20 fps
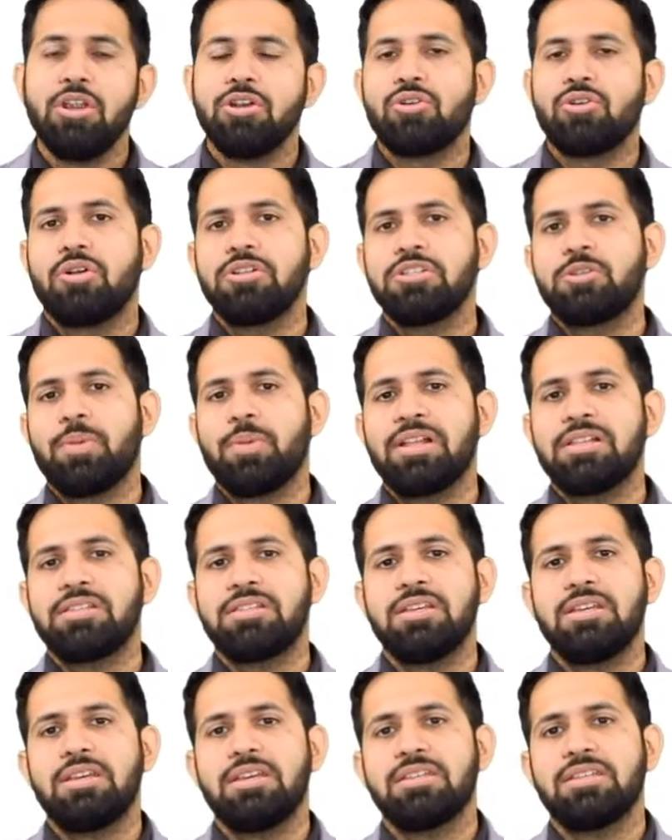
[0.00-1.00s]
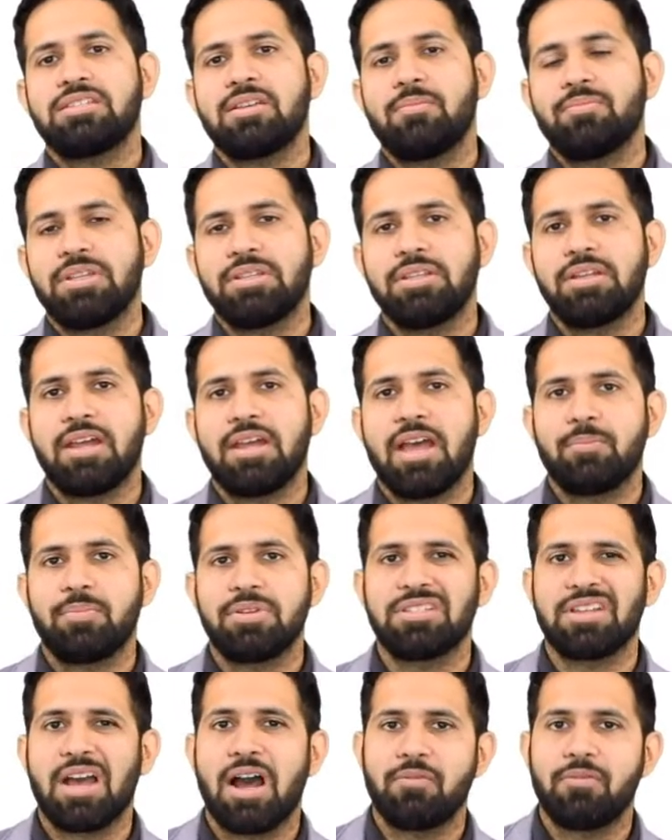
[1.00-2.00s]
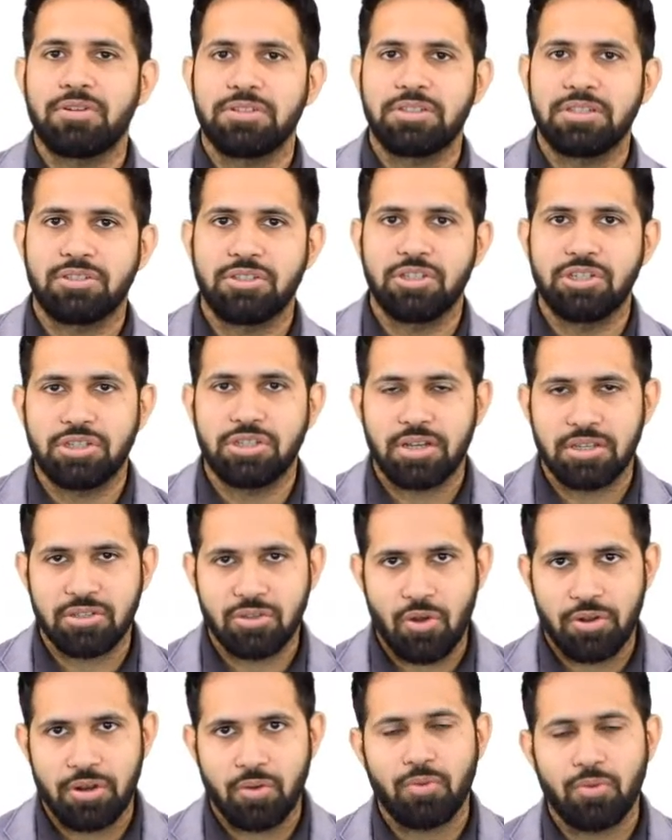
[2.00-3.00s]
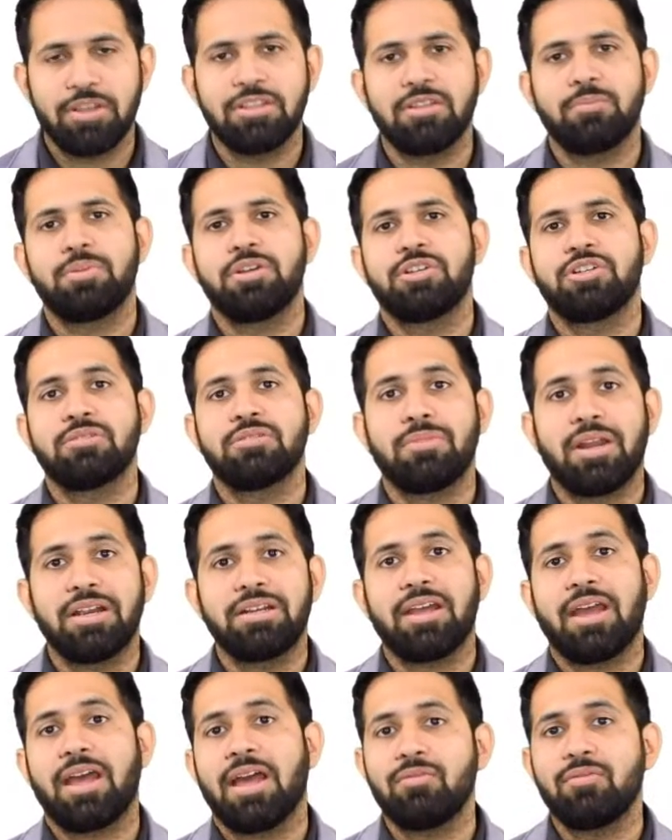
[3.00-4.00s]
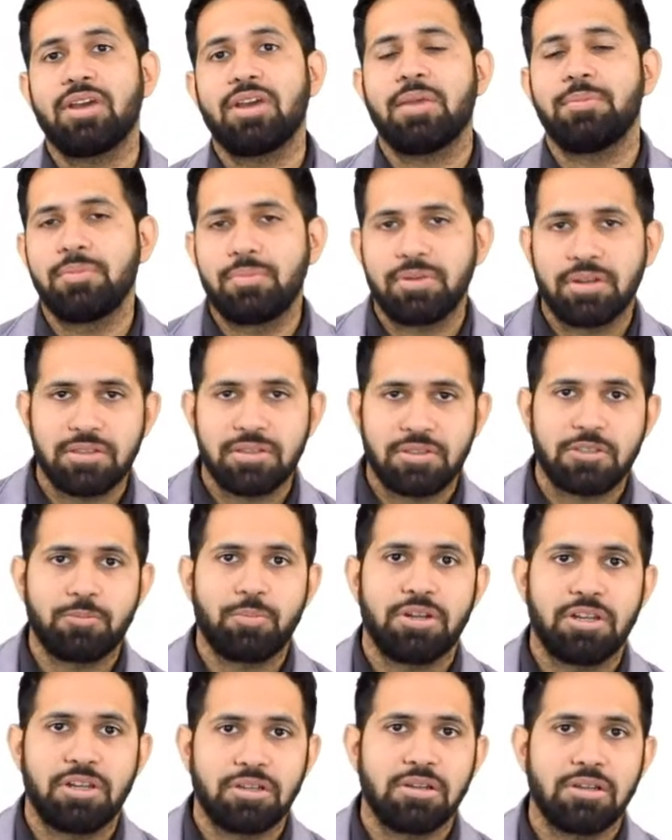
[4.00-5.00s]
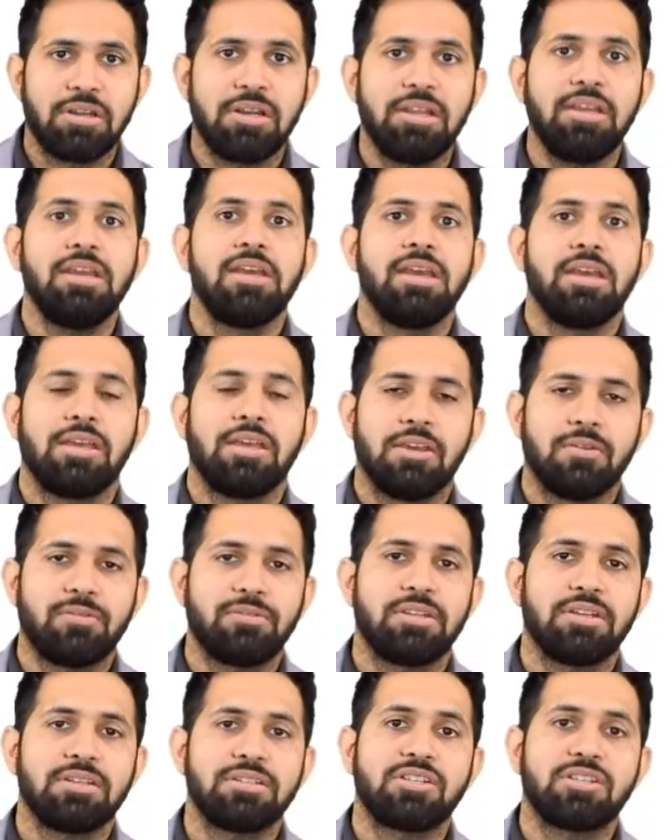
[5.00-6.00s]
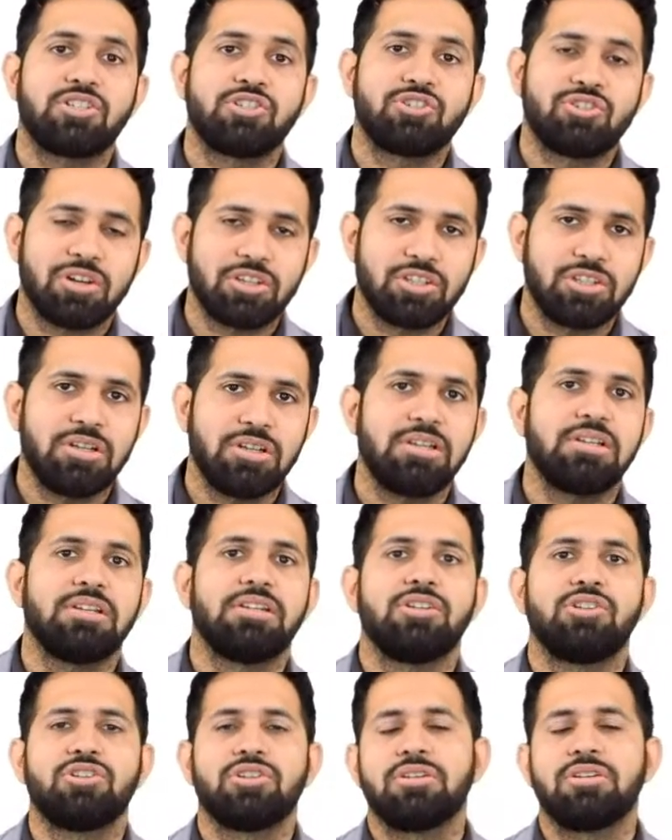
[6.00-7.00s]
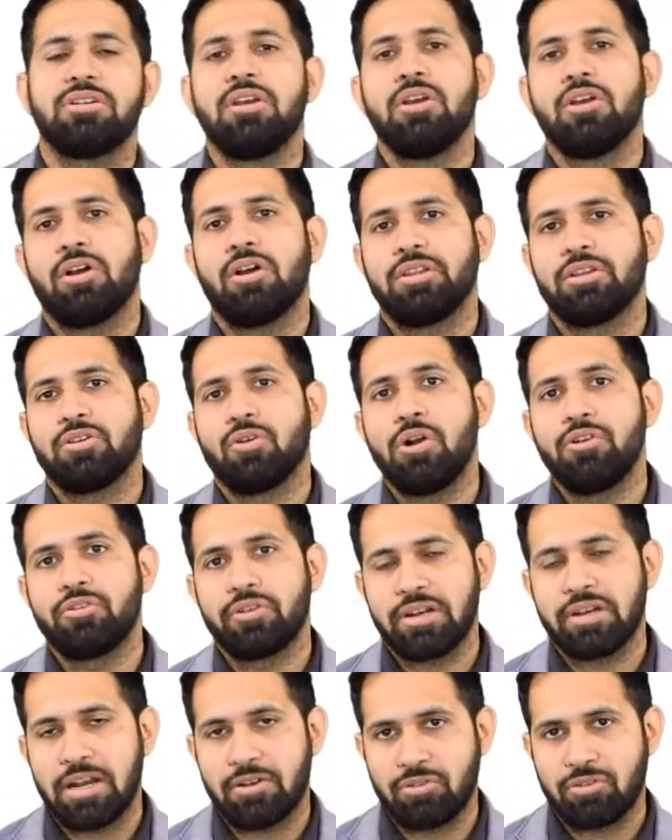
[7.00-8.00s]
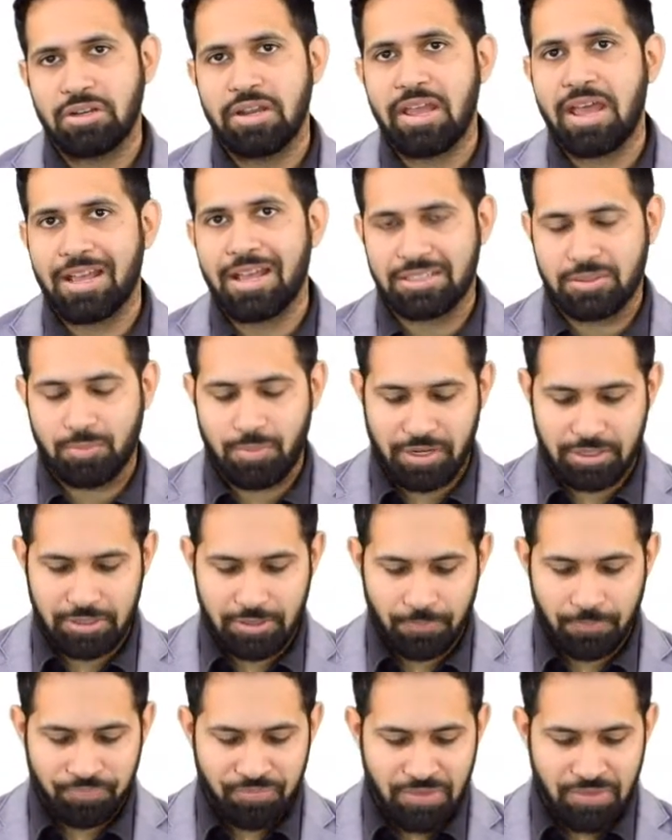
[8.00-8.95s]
Todd's palsy is something that happens after the seizure has gone away. The patient might have a hemiparesis, particularly if there is a structural lesion on the contralateral aspect.